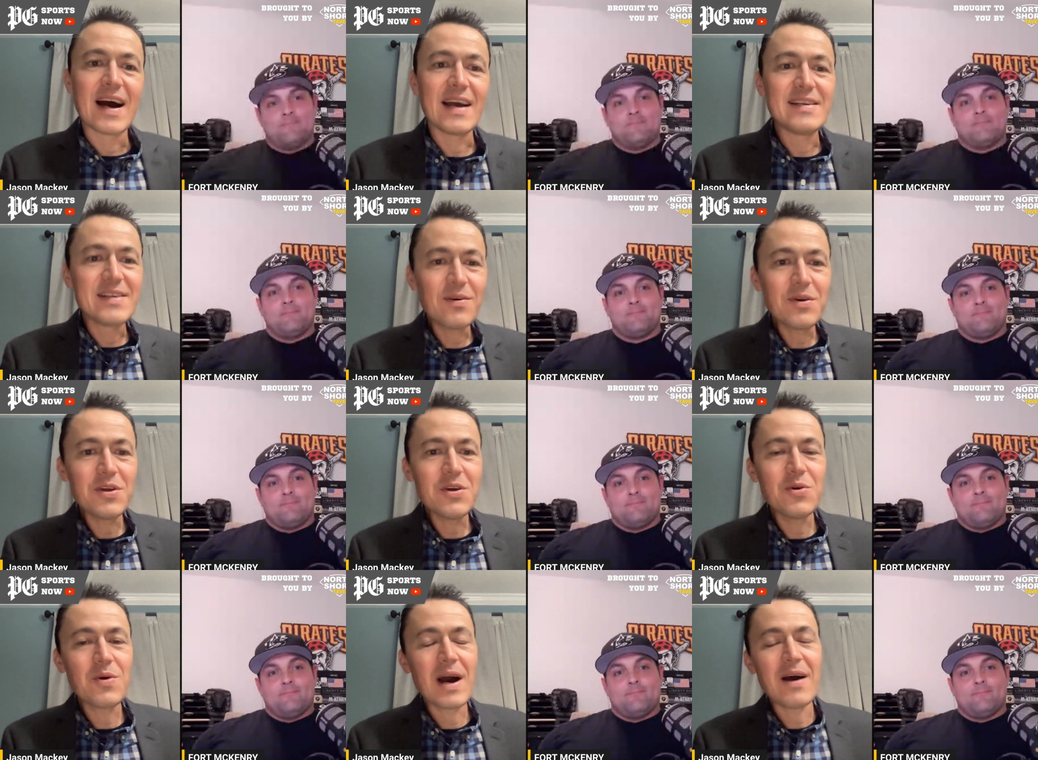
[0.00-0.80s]
Speaker 1: I don't
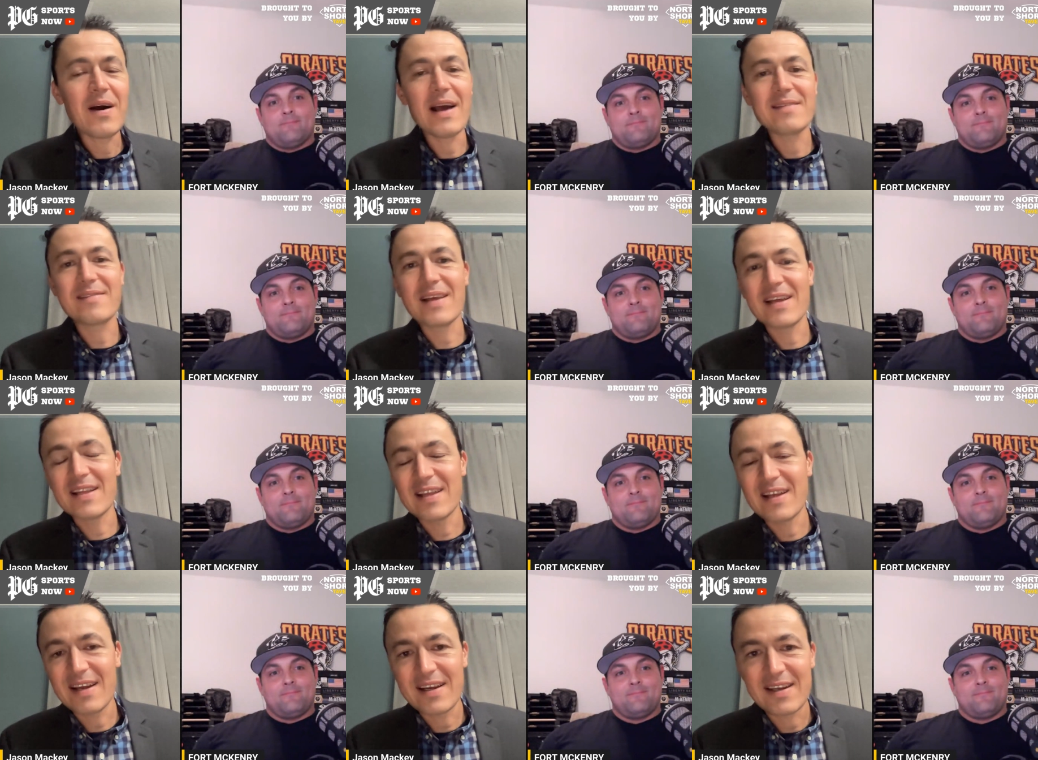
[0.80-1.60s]
know who I... I
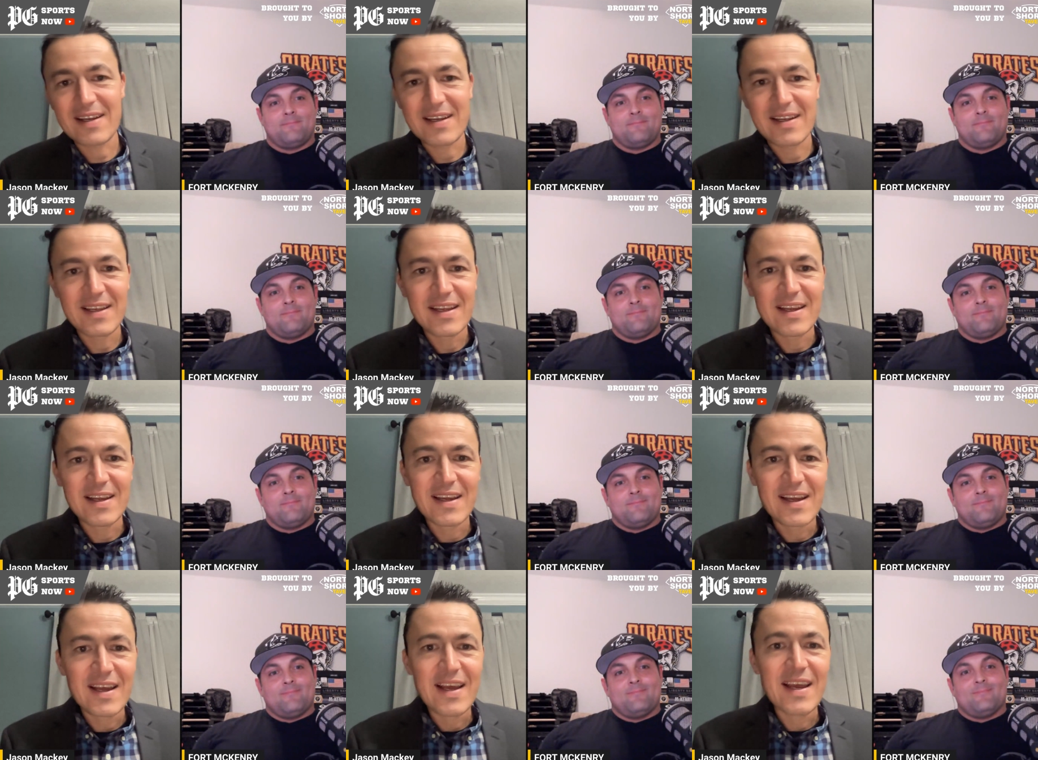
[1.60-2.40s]

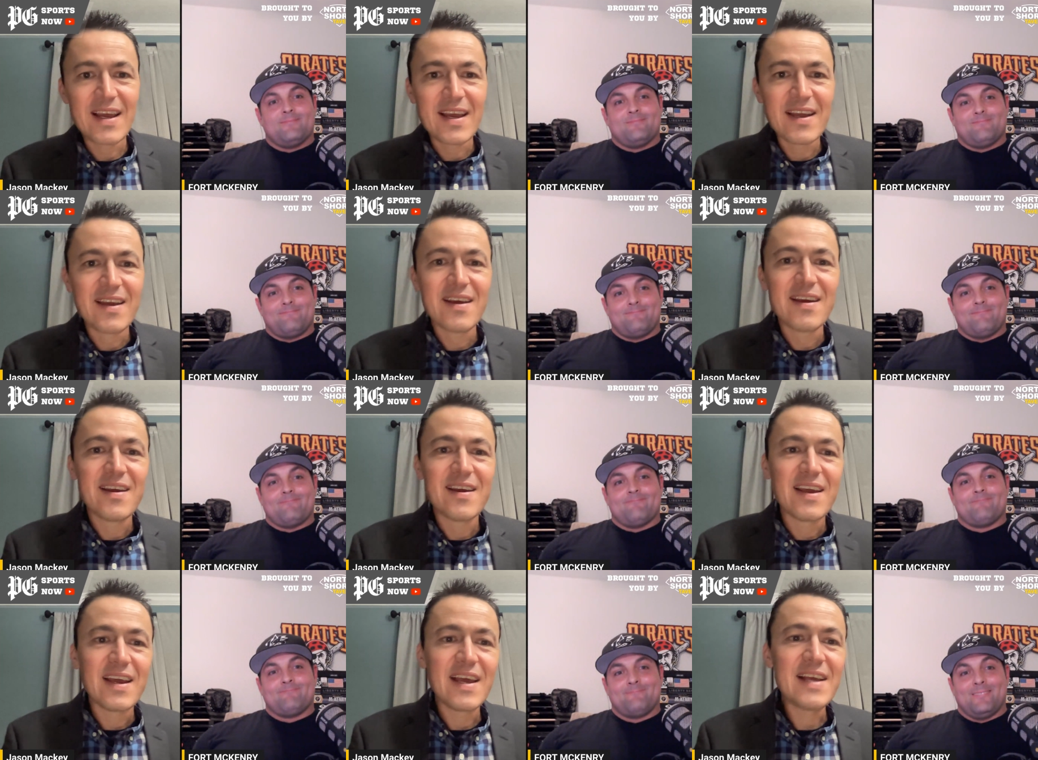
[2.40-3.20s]
Speaker 2: mm-hmm.
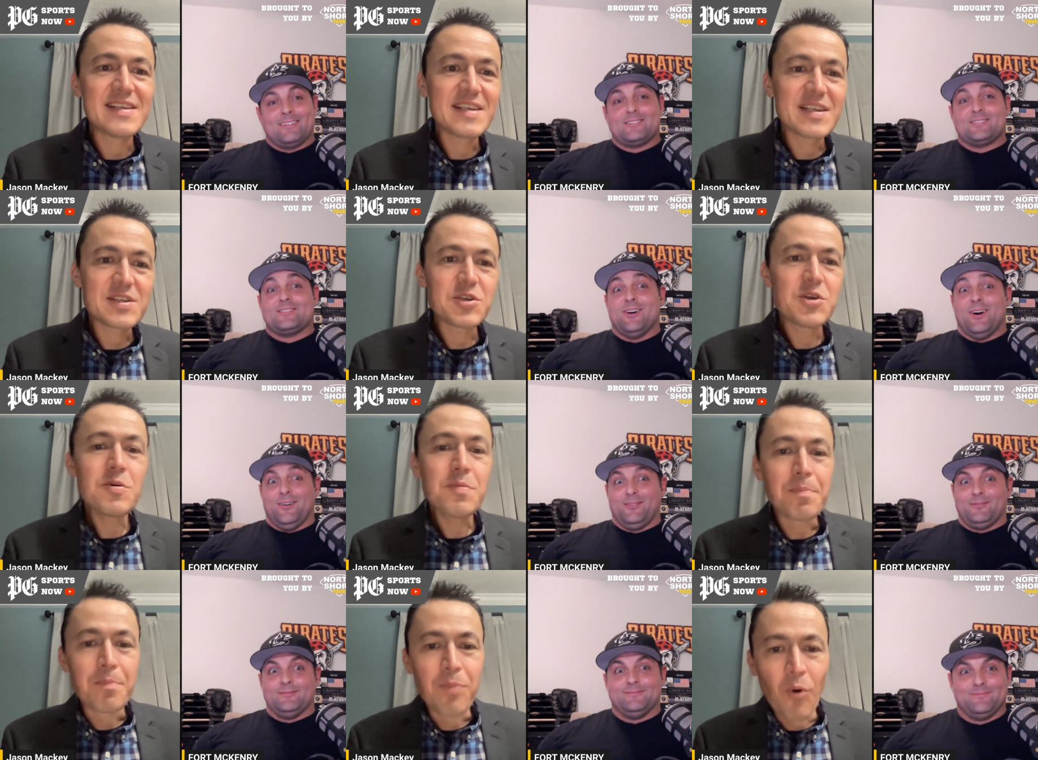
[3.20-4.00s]
Speaker 1: It's is tough.
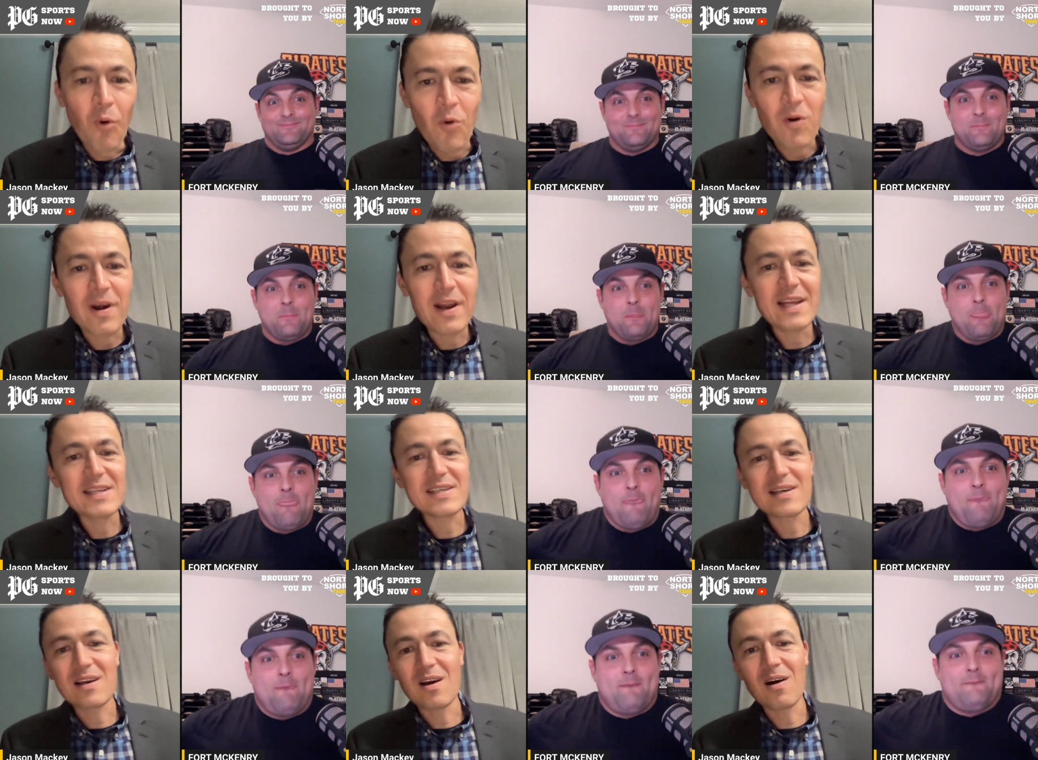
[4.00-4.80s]
It too
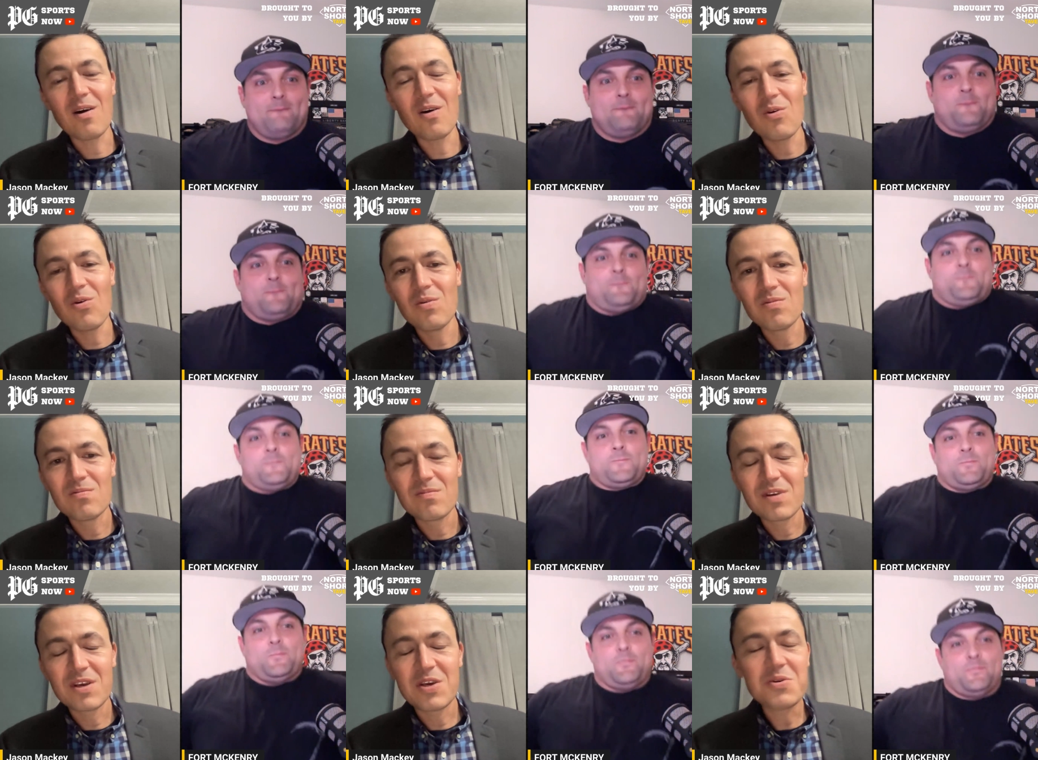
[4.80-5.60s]
boring to go
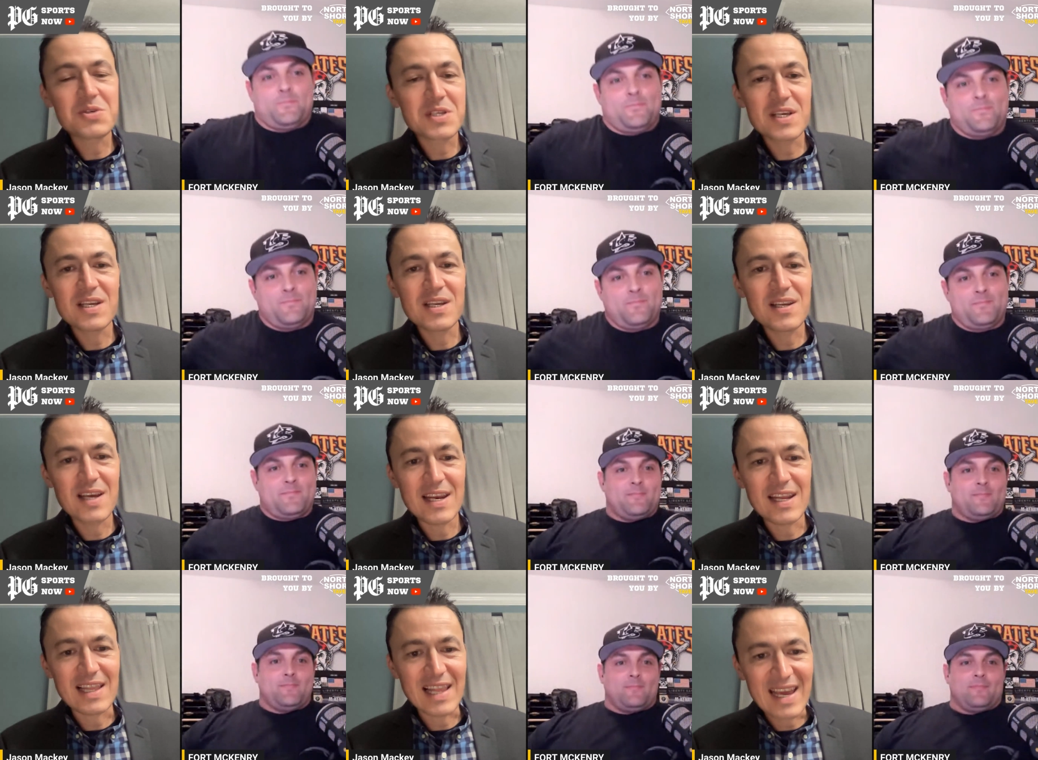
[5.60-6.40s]

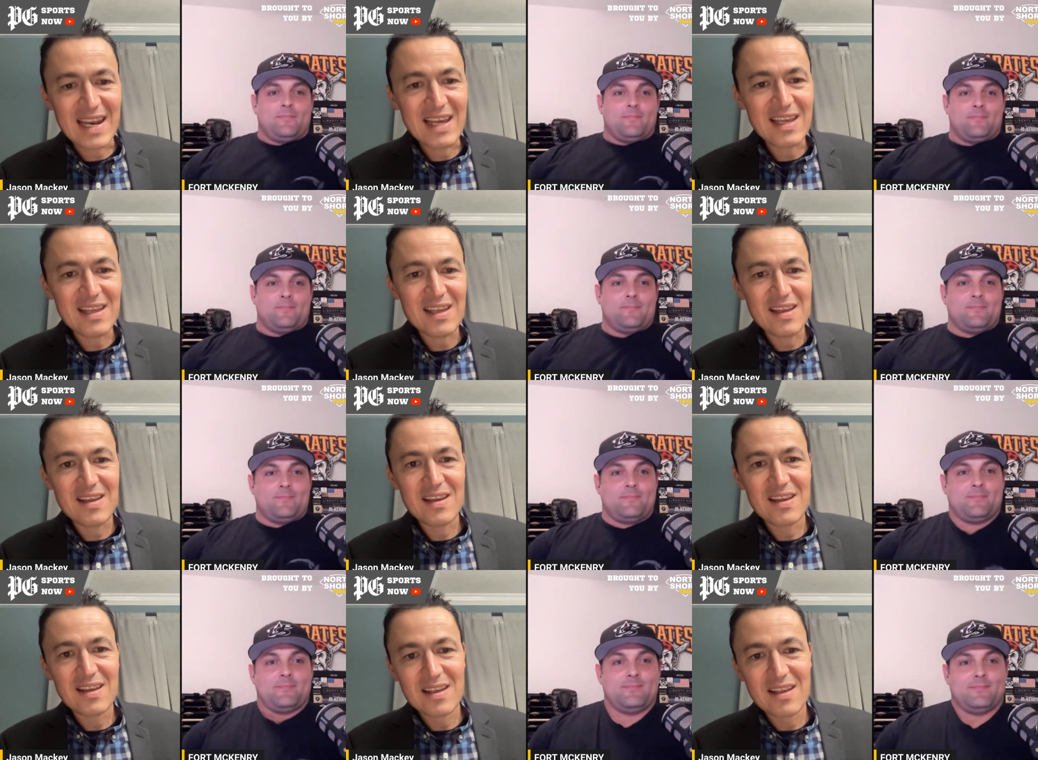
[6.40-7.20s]
Houston and Atlanta?
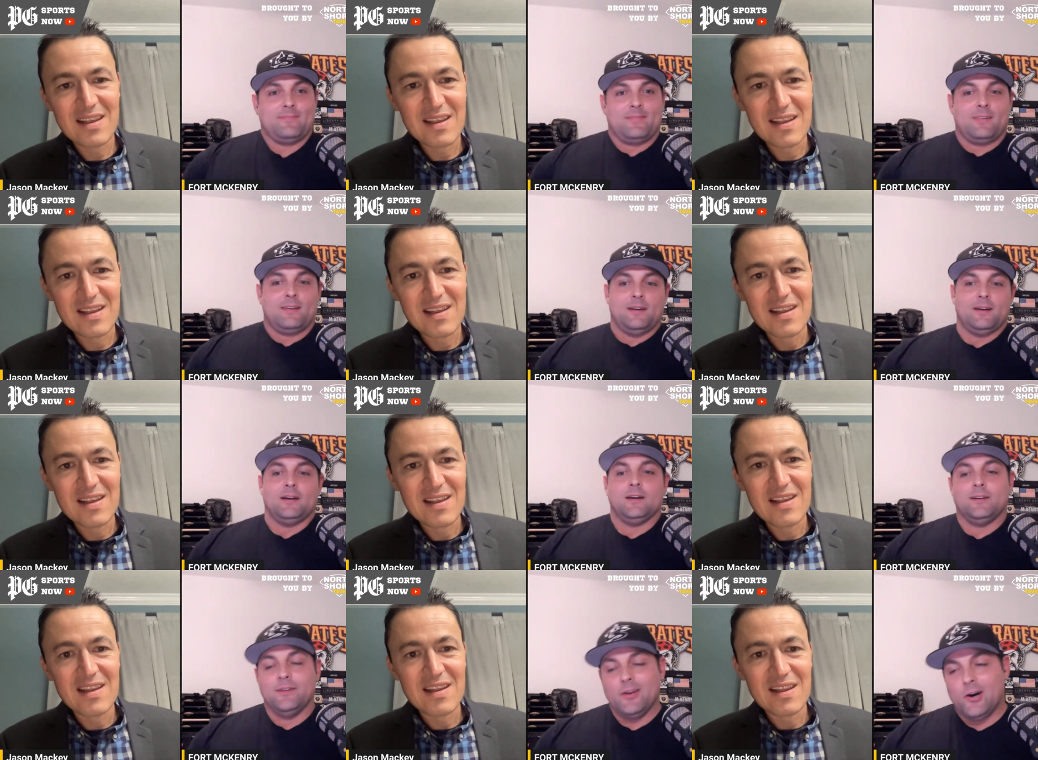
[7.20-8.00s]

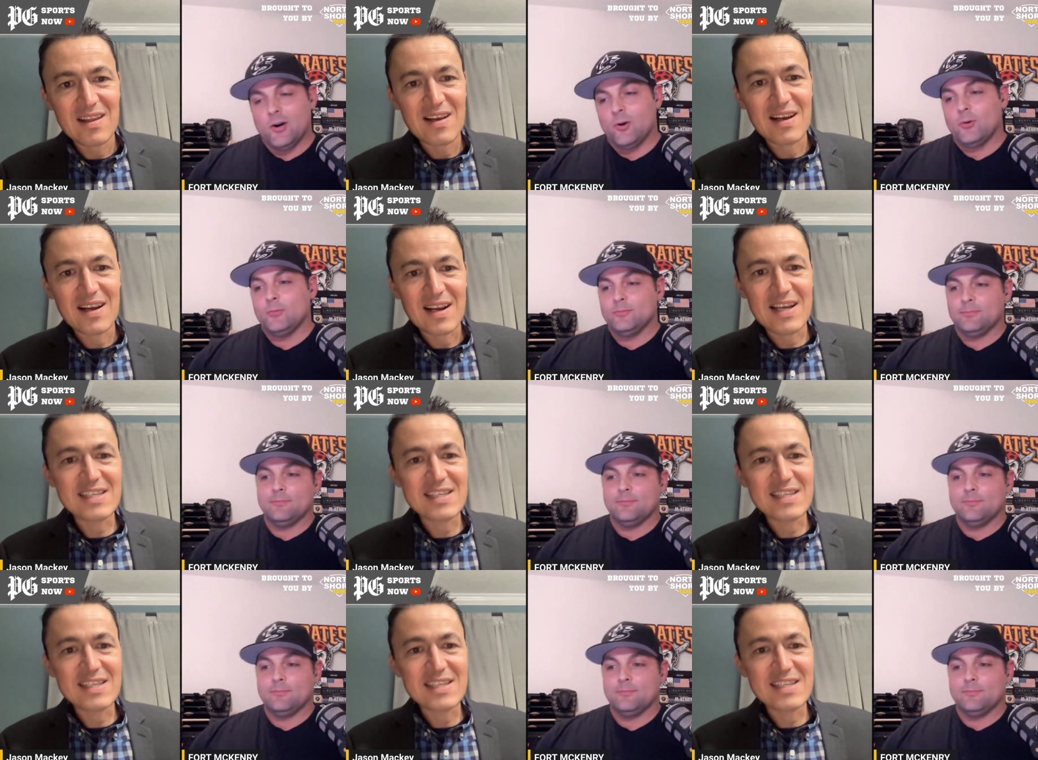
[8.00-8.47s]
Speaker 2: No.